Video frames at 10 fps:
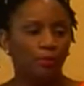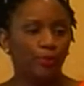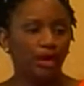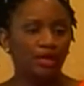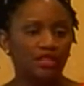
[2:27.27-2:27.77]

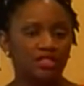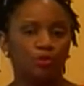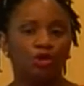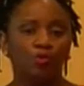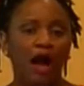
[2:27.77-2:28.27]
But it's
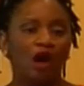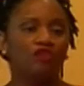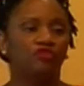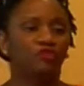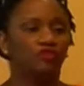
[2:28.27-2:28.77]
more
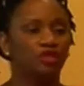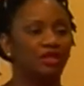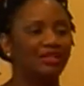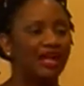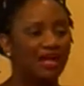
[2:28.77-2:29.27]
powerful for
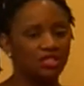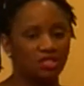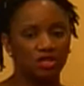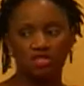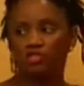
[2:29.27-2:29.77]
your clients
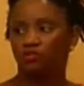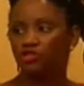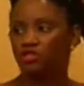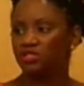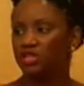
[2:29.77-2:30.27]
and
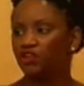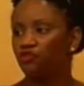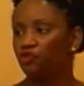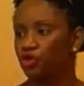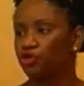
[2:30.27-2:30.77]
customers to say it
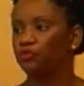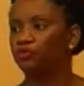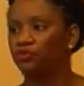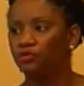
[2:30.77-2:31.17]
for you.